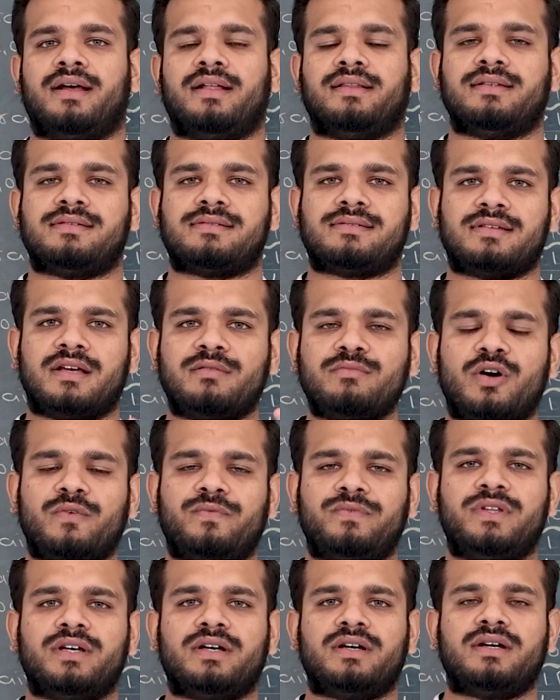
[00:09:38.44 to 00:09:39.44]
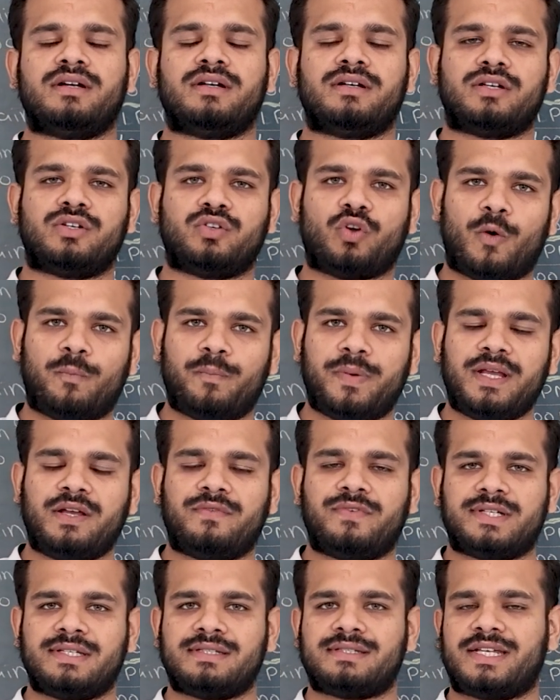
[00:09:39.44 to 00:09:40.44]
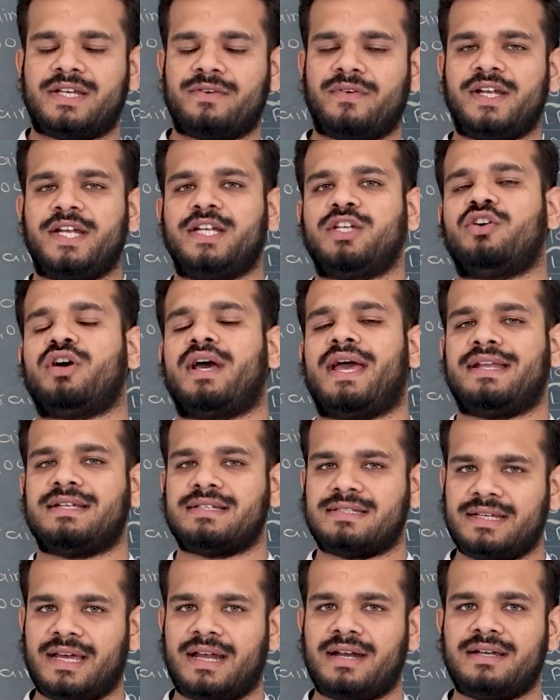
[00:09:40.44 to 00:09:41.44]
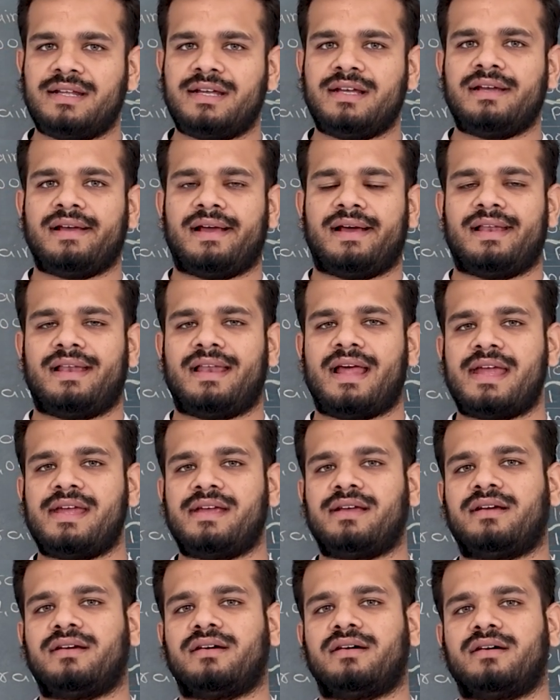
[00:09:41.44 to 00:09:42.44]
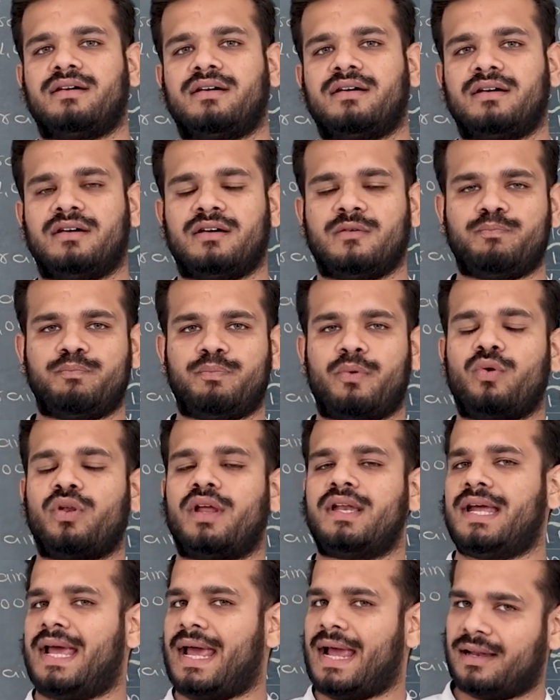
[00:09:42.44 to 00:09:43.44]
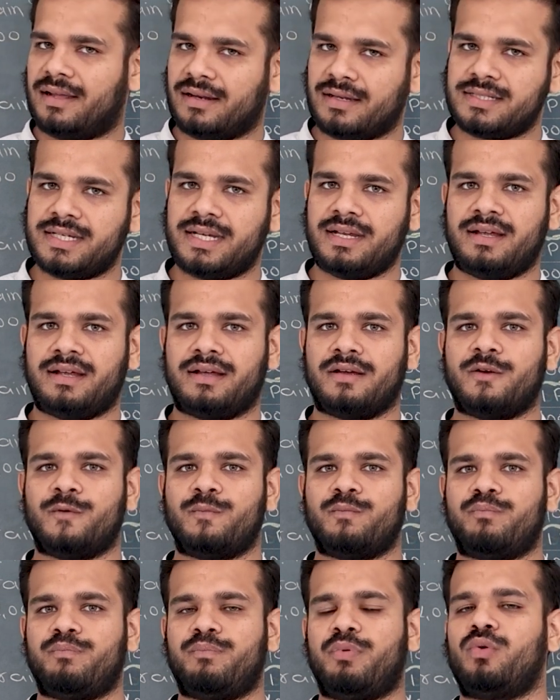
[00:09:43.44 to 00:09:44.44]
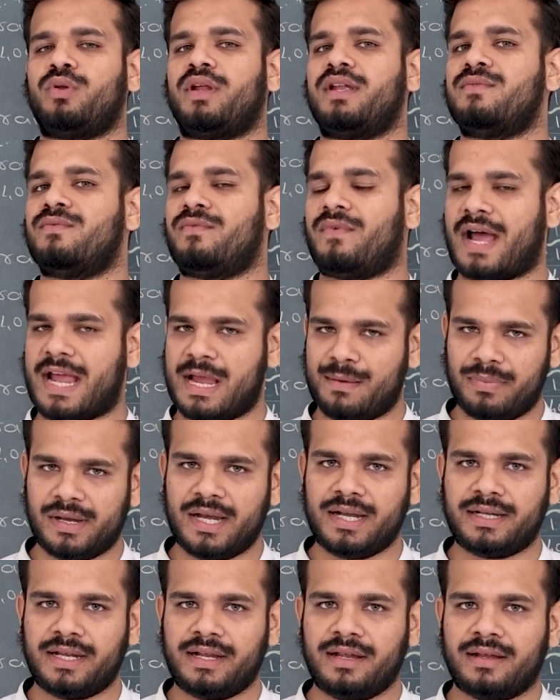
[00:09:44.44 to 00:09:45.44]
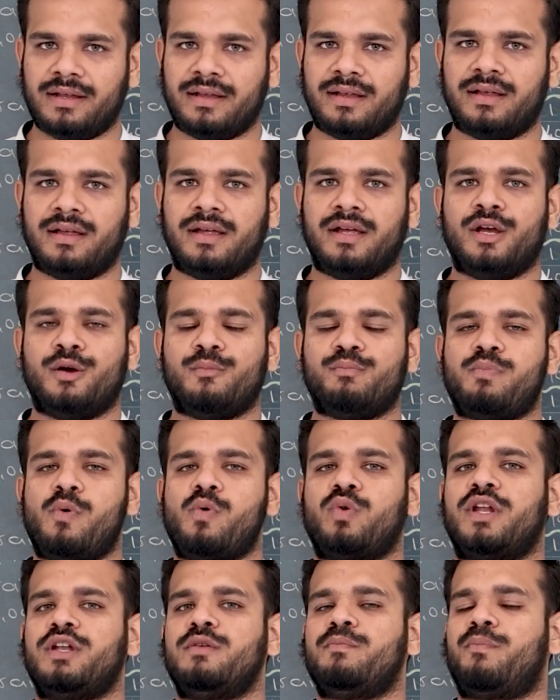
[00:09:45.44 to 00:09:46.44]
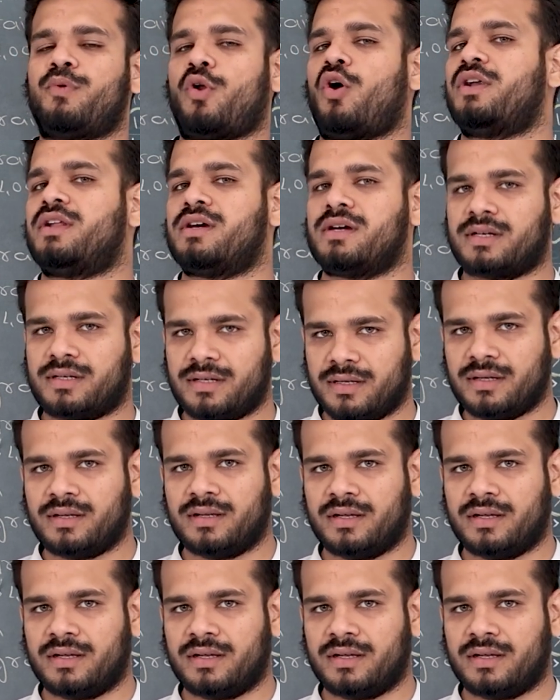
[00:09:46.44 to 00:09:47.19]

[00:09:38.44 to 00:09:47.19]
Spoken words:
the sum of the topic which is given in your NCERT, like pollen allergy, pollen viability, pollen product,